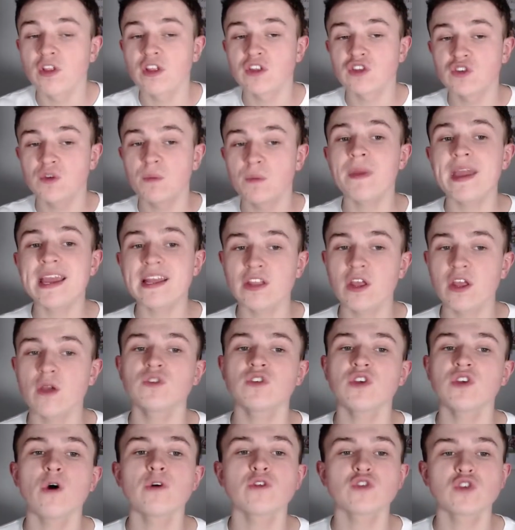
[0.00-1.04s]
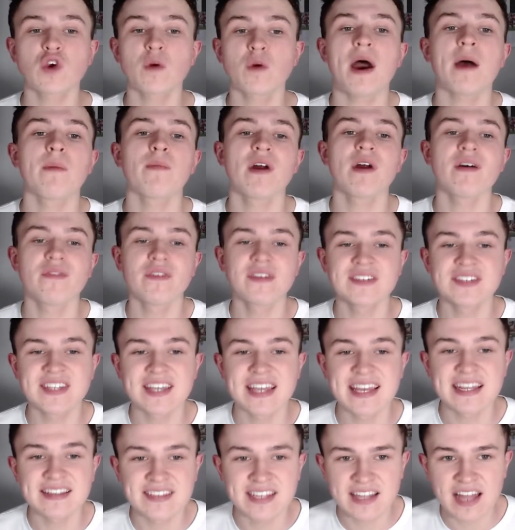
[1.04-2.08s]
And some big news also come out of Bradford
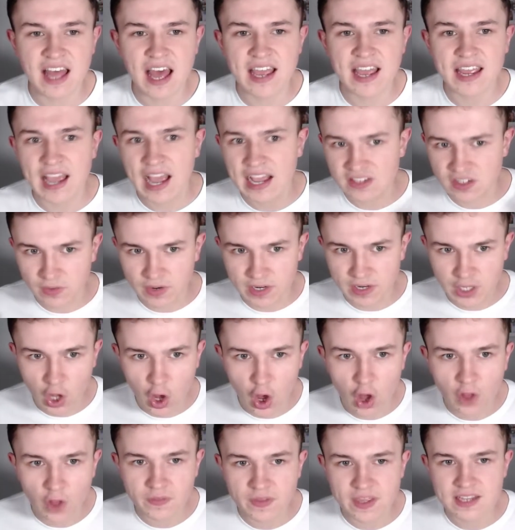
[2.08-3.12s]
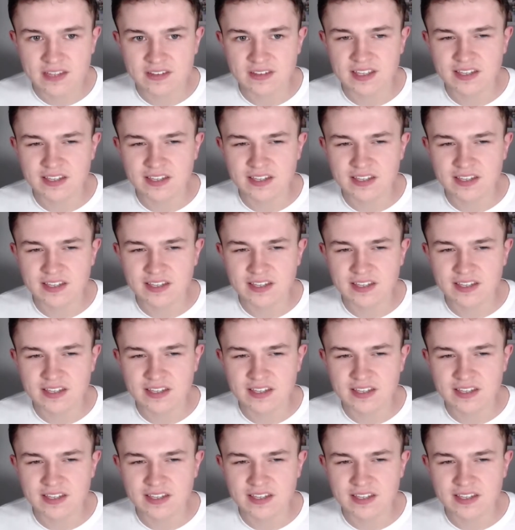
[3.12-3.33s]
City tonight as I record this.